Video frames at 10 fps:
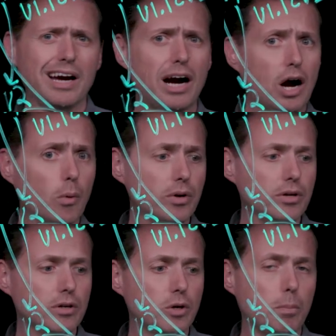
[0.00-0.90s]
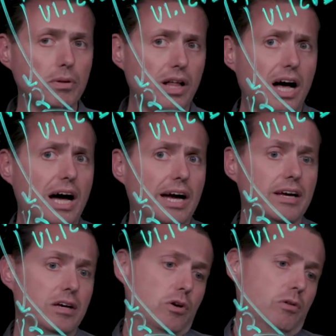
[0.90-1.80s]
How are you going to apply
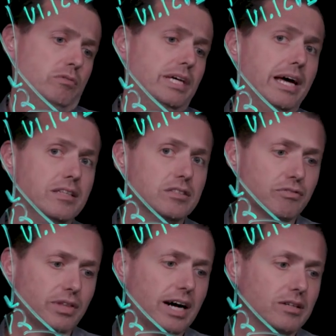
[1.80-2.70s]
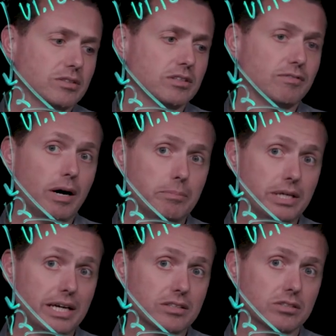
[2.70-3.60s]
tens of thousands of
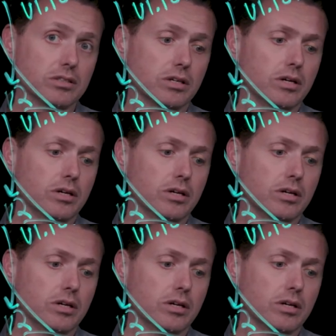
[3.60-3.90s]
updates?